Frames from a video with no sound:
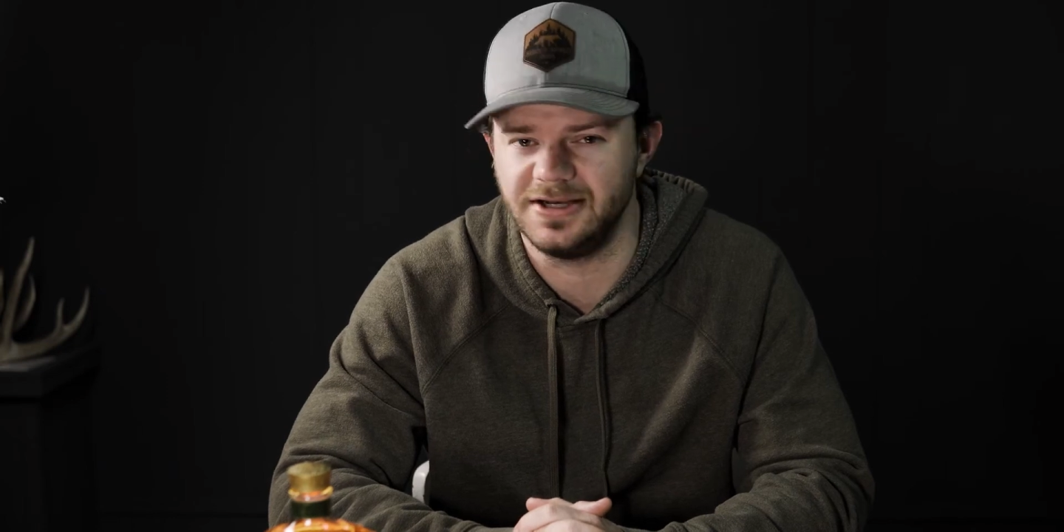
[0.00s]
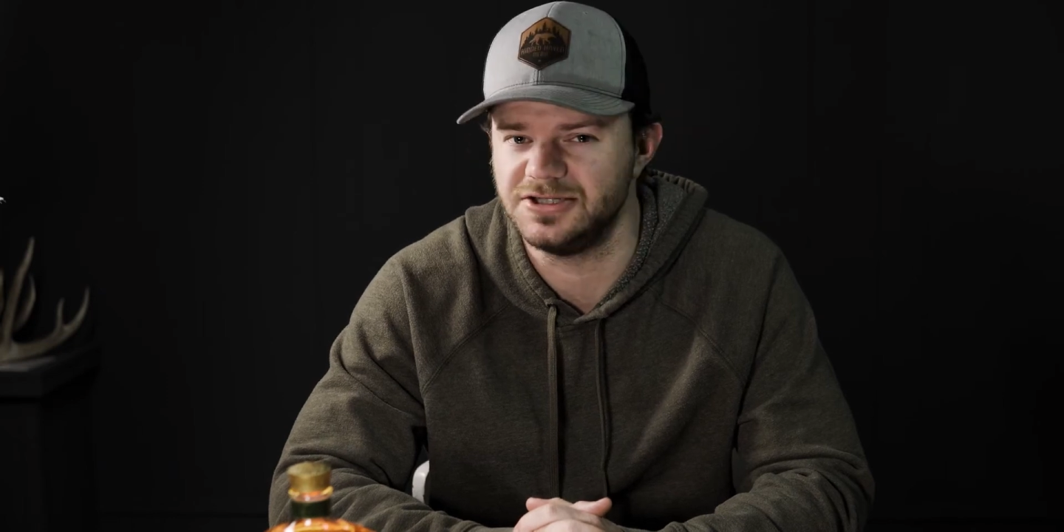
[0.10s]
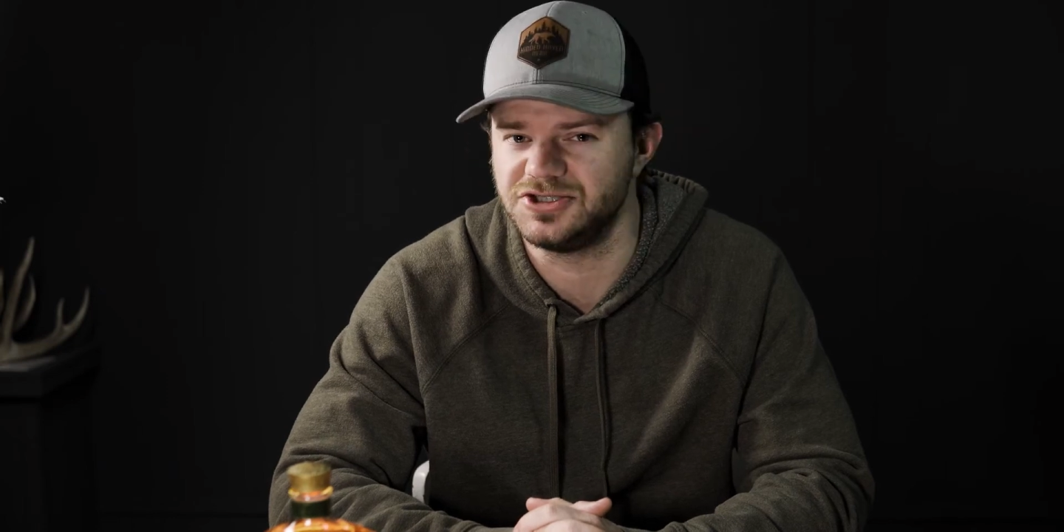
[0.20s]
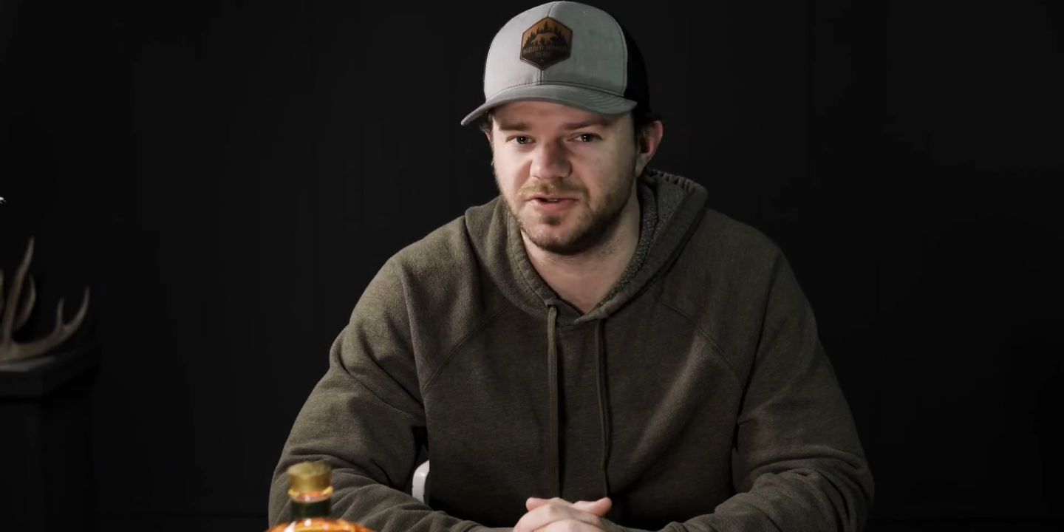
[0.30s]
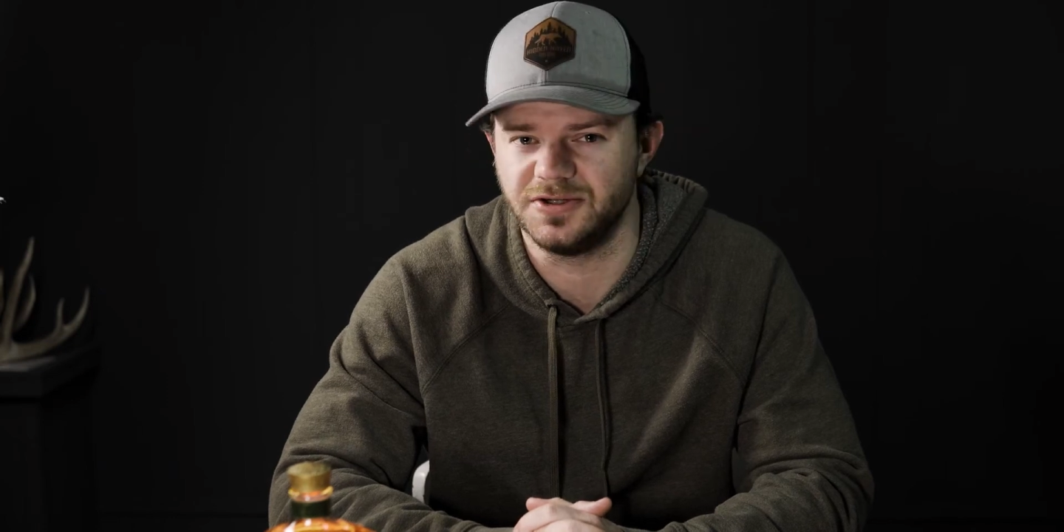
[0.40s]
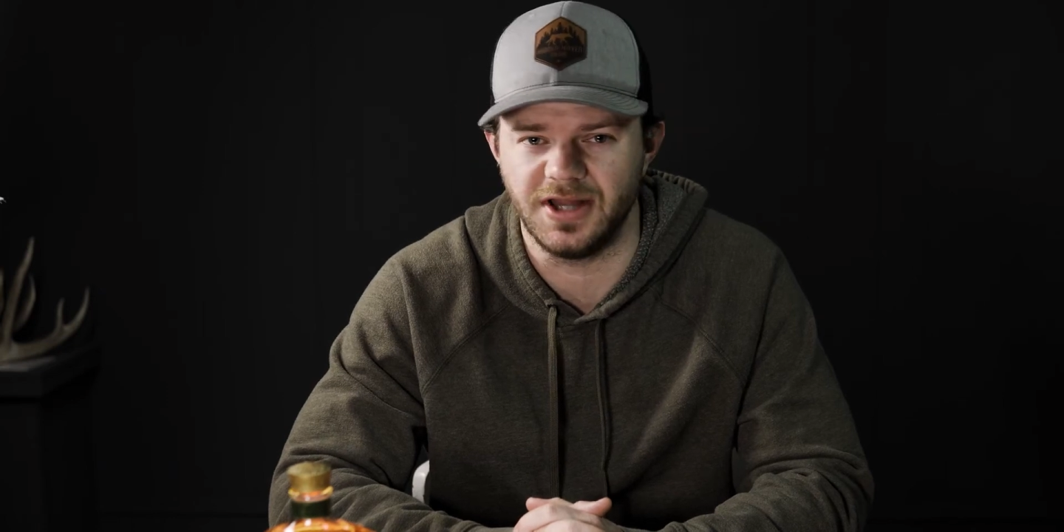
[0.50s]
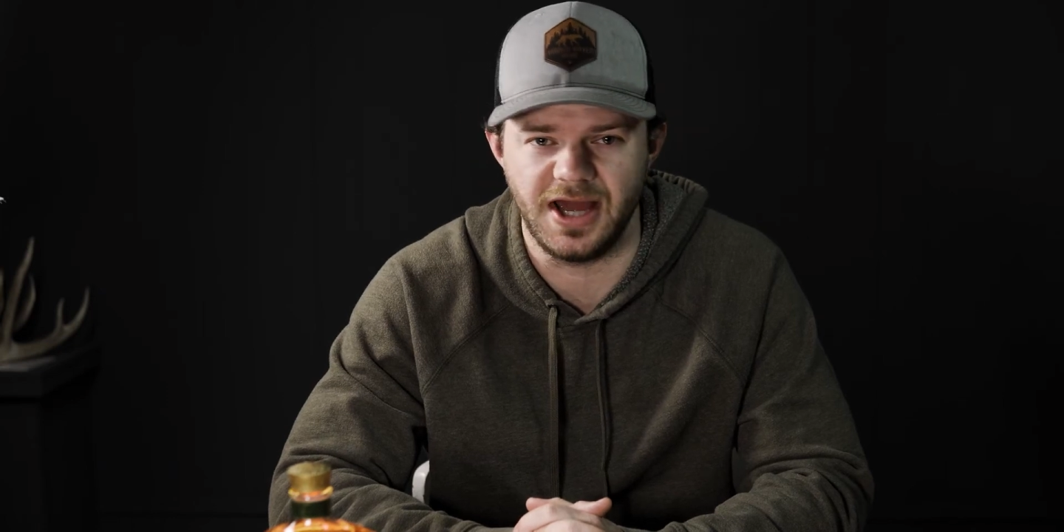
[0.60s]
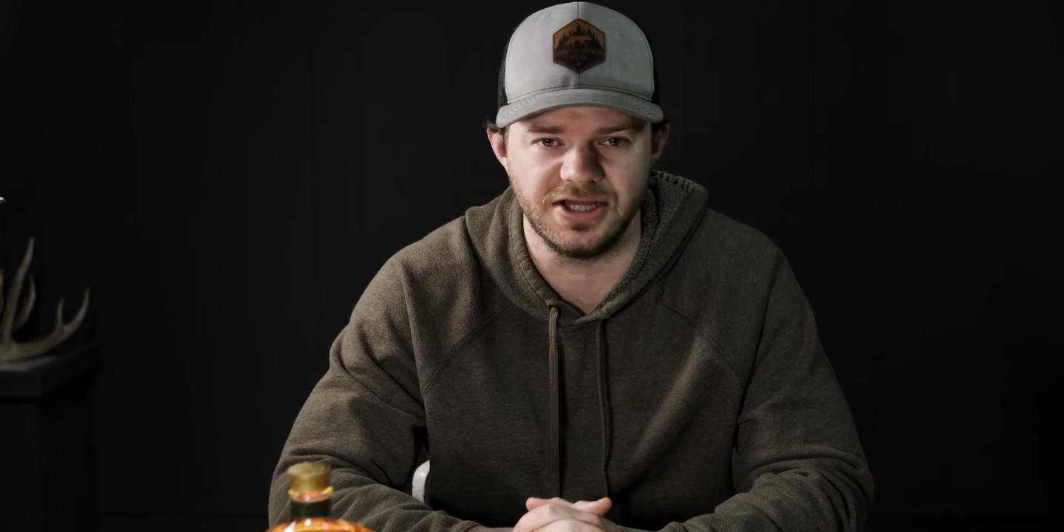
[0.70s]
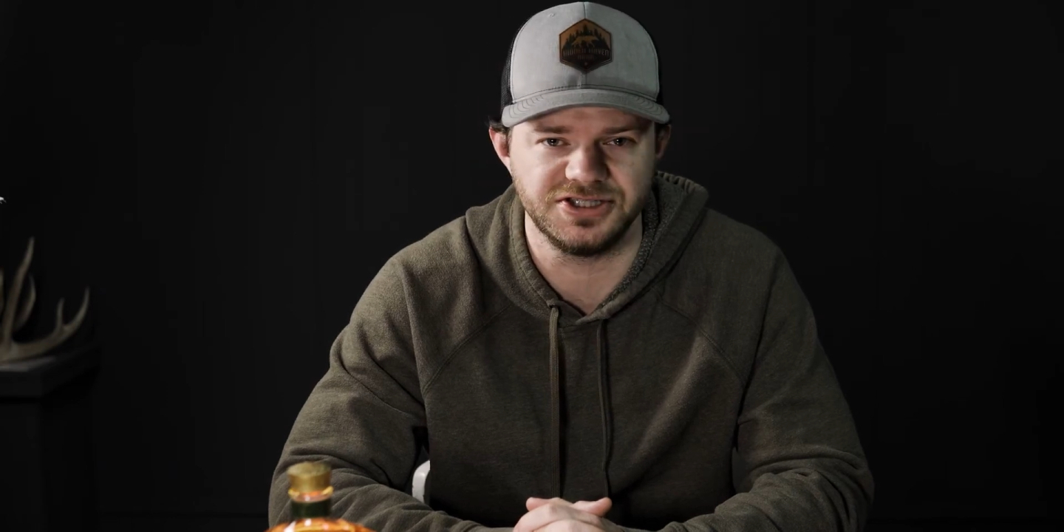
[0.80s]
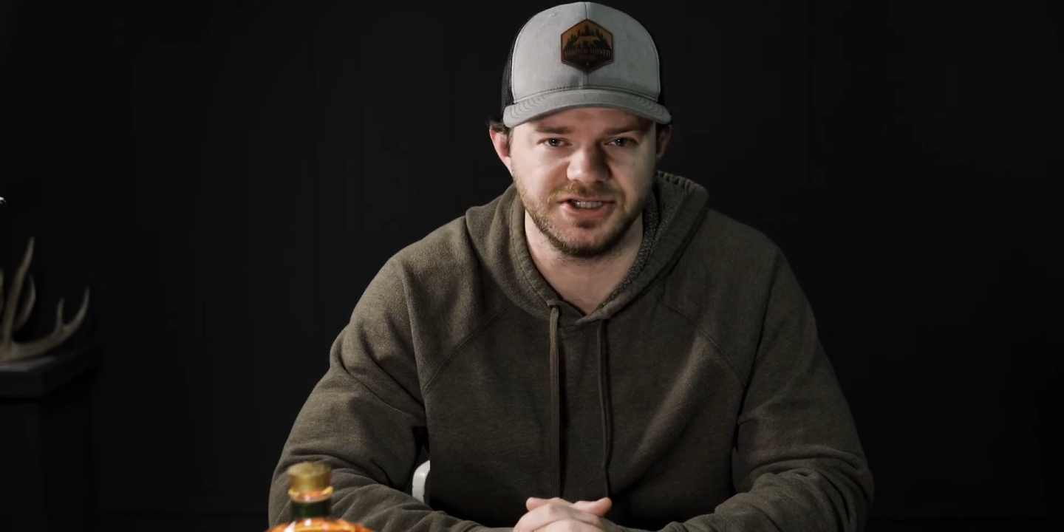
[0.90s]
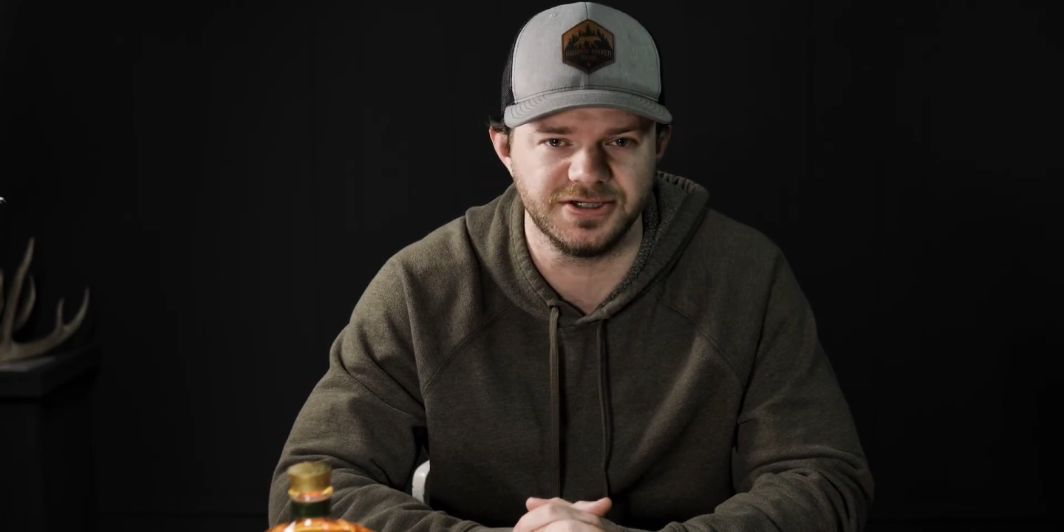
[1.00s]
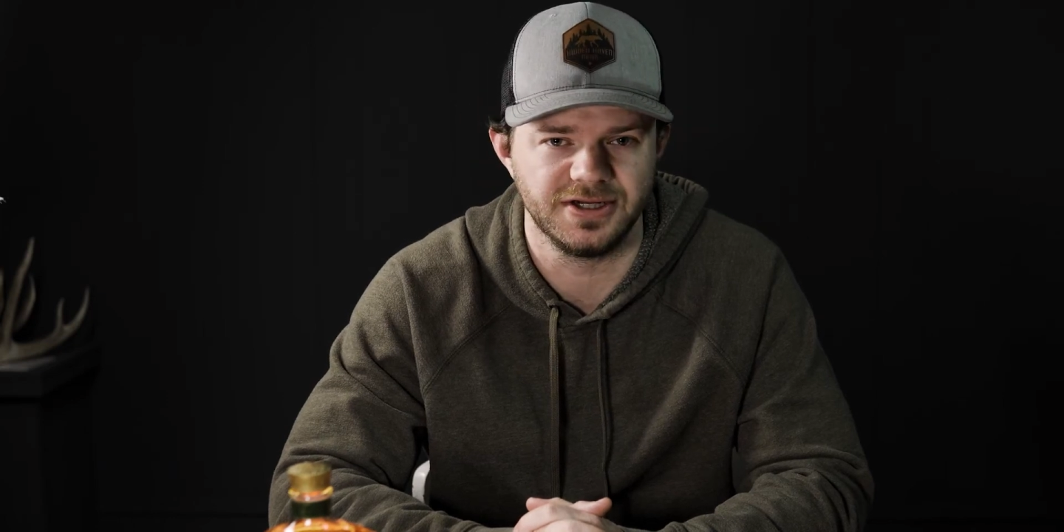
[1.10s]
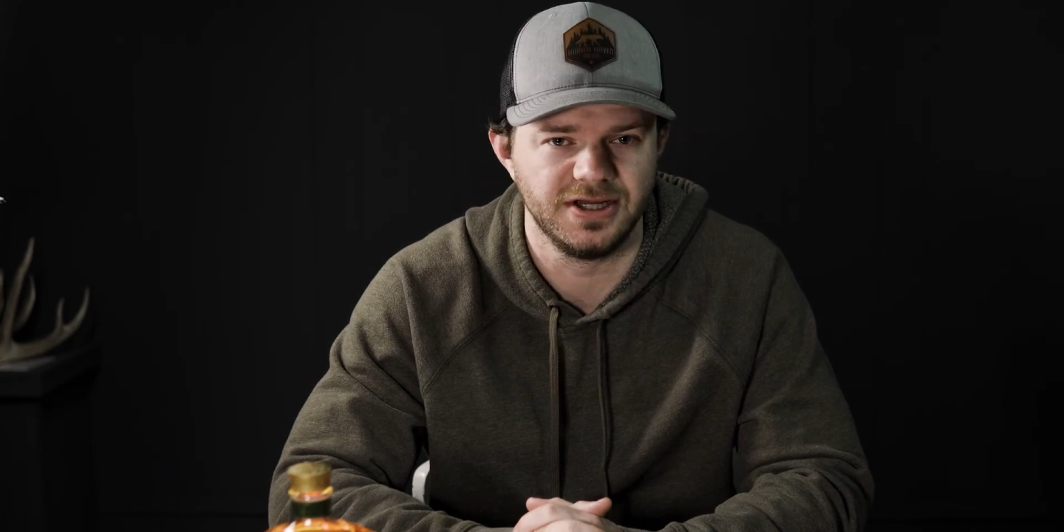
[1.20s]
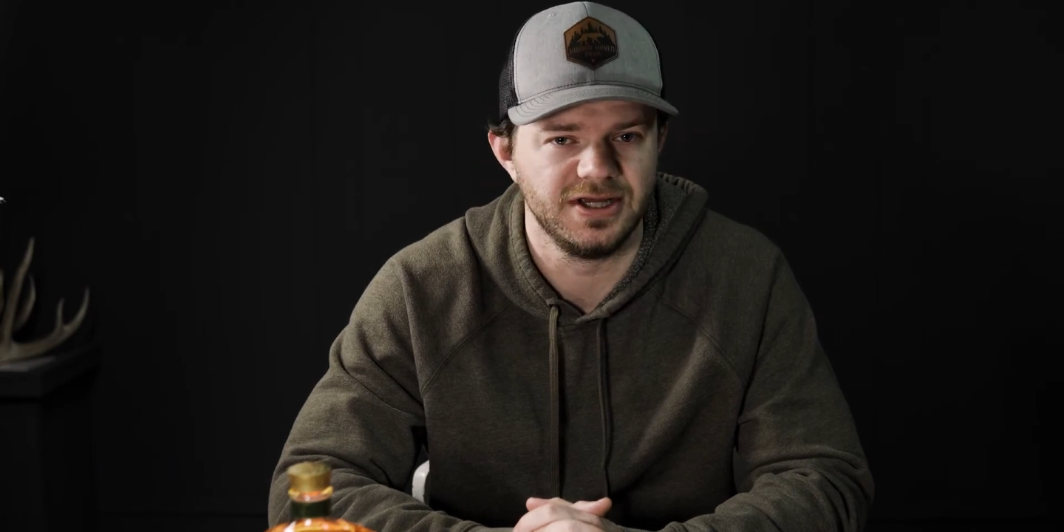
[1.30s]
in his shoulder last year.